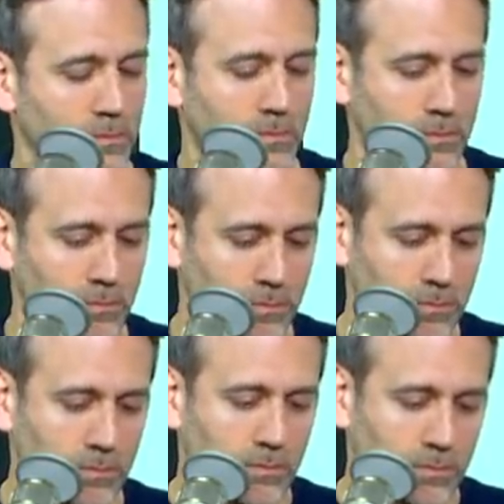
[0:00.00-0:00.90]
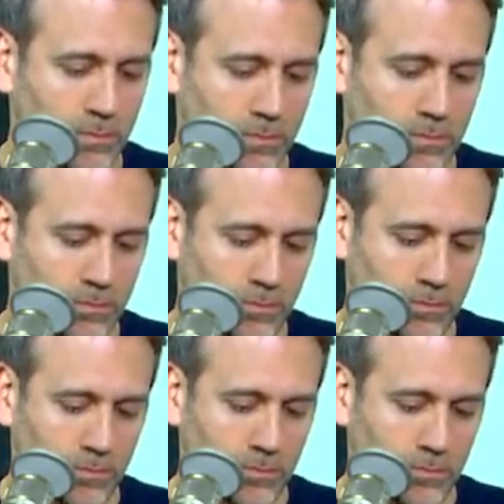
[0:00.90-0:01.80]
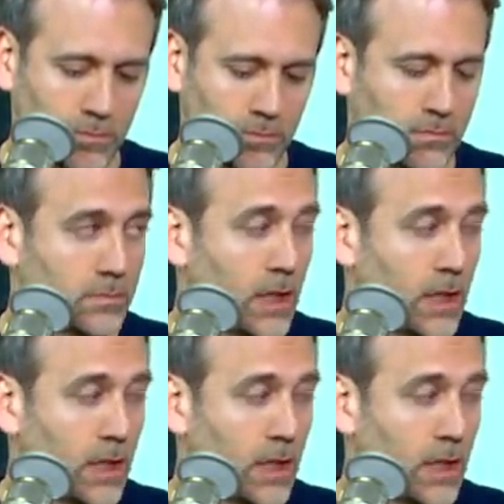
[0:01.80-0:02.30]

The person shown says nothing.